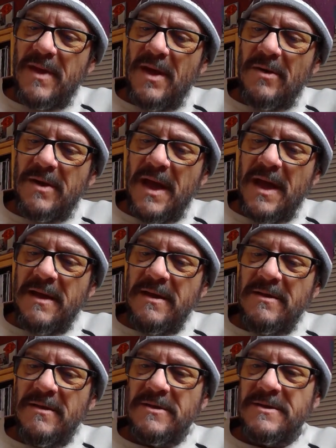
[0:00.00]
Okay,
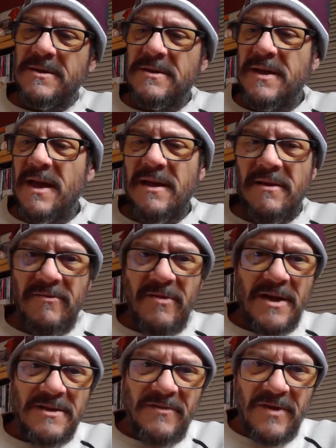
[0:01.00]
there's a day of
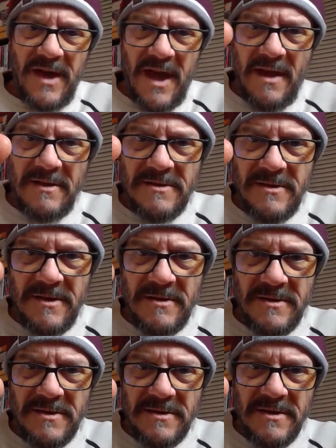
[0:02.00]
rest for Cal. So
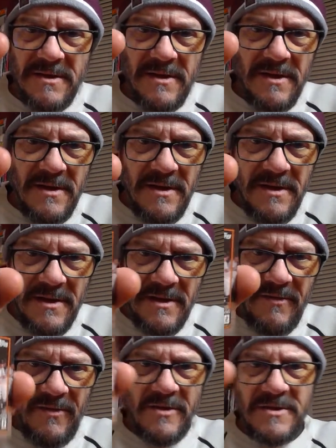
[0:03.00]
there's his
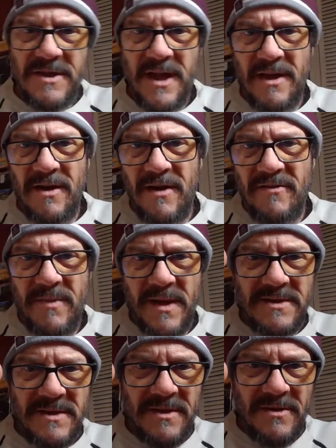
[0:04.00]
first day off, man,
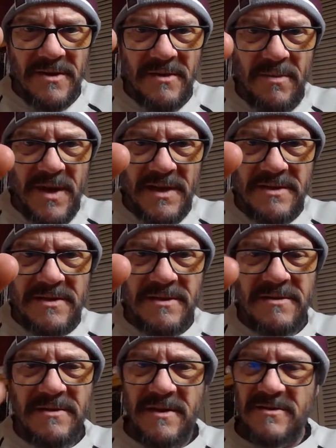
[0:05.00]
sitting on the
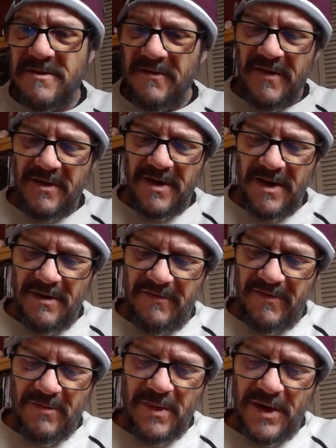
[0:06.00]
bench. There's a very
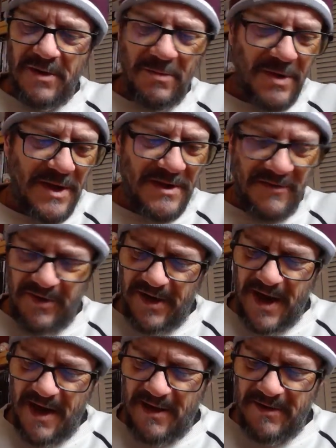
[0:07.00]
unfamiliar place for
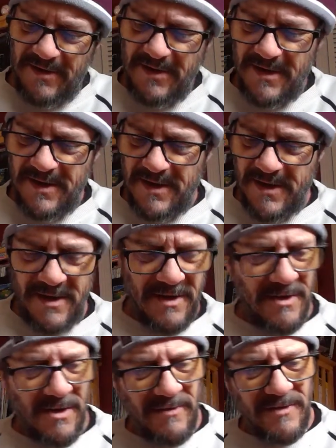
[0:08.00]
Cal
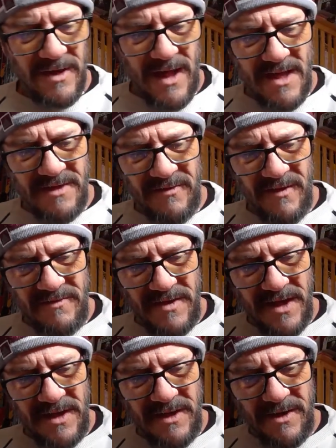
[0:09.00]
over the last
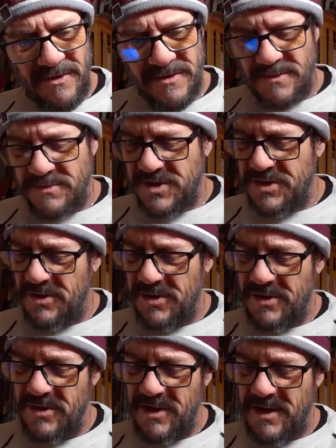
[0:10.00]
15 years, I'm
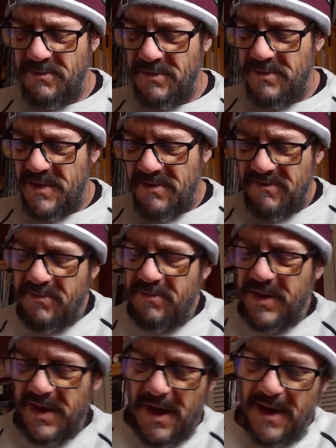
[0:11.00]
sure, and
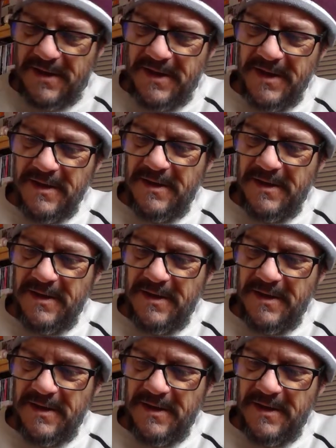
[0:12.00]
beyond.